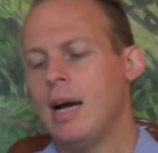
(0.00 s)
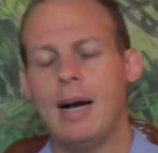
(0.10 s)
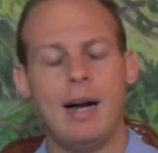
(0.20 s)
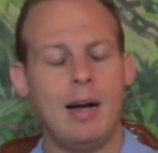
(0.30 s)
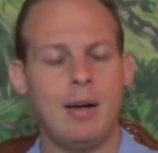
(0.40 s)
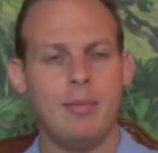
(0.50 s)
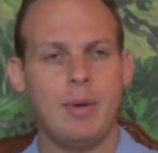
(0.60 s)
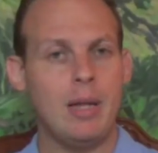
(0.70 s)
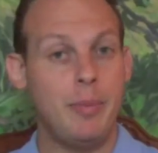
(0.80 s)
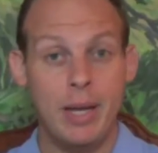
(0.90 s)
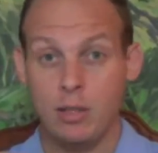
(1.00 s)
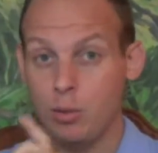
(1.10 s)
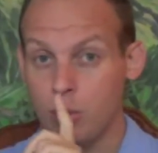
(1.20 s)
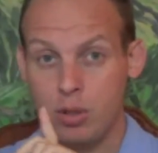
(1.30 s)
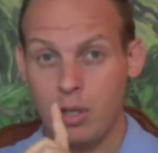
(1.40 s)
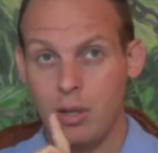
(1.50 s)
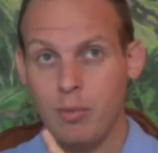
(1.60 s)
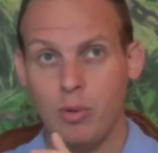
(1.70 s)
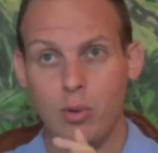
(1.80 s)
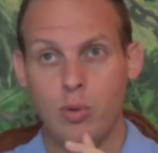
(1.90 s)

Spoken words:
And banks usually